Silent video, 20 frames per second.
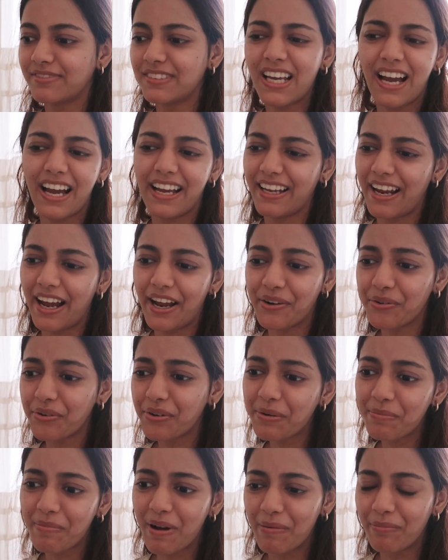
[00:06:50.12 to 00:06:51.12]
yeah, I
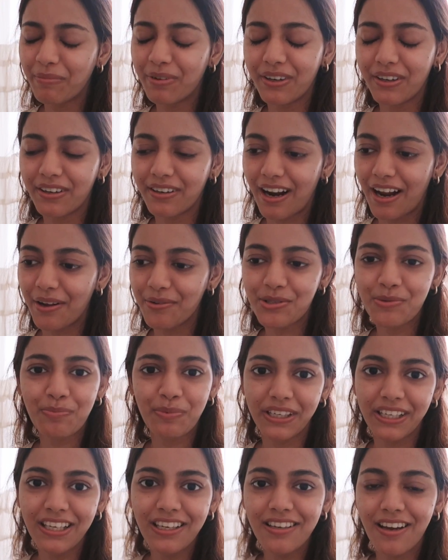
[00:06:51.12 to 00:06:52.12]
don't remember, I was
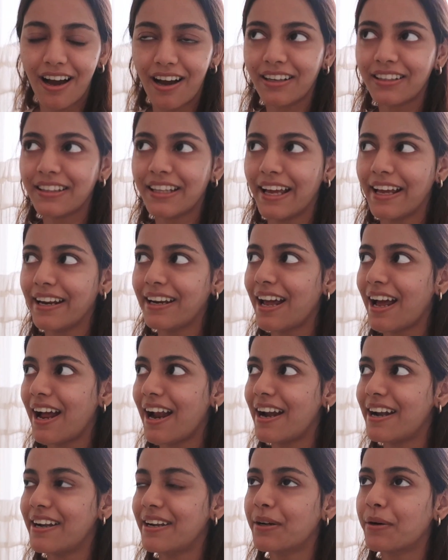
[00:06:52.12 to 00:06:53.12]
pretty young then.
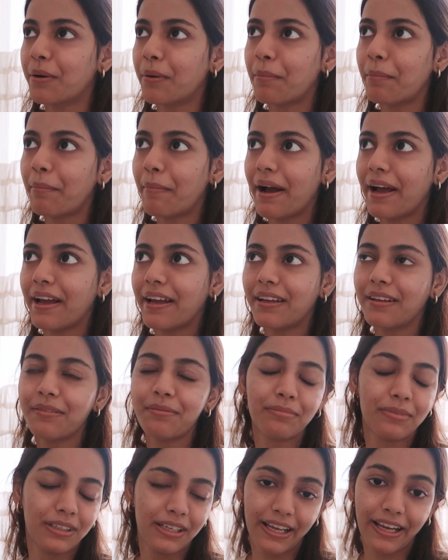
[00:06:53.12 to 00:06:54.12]
And
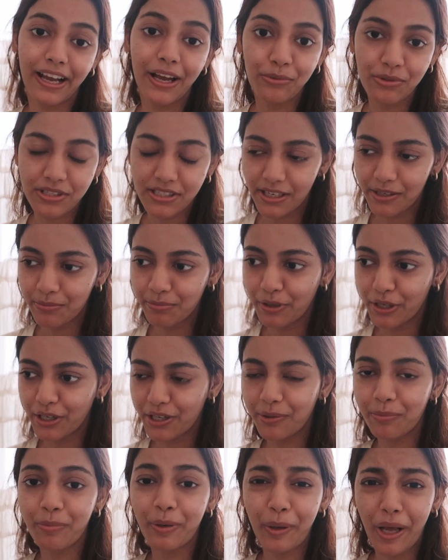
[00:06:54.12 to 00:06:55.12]
I was
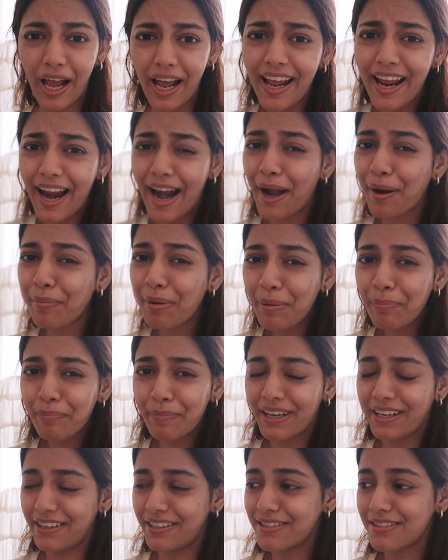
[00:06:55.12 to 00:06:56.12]
admitted, but I had my
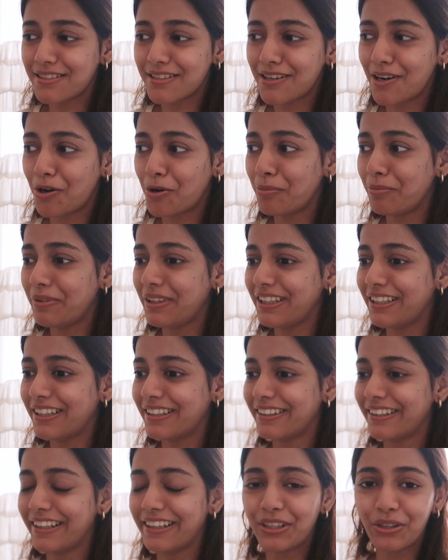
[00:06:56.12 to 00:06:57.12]
parents around me
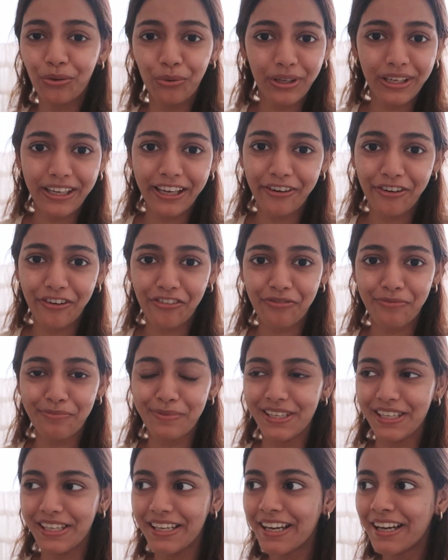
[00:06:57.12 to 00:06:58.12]
and they took care of
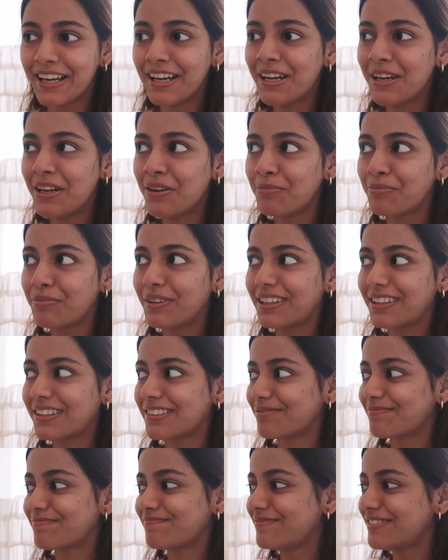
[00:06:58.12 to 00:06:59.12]
me. But
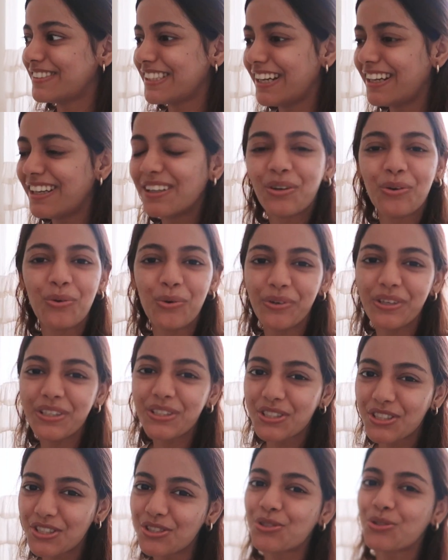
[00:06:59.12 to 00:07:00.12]
yeah, COVID
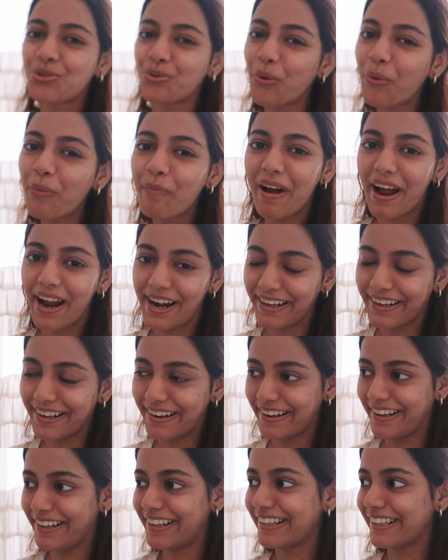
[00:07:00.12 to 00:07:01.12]
is just so
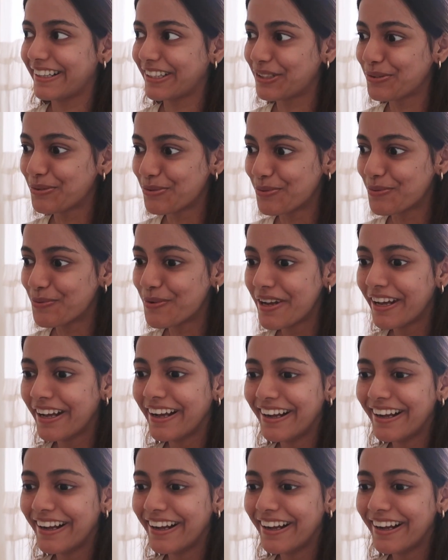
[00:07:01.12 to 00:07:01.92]
bad, right? Like, you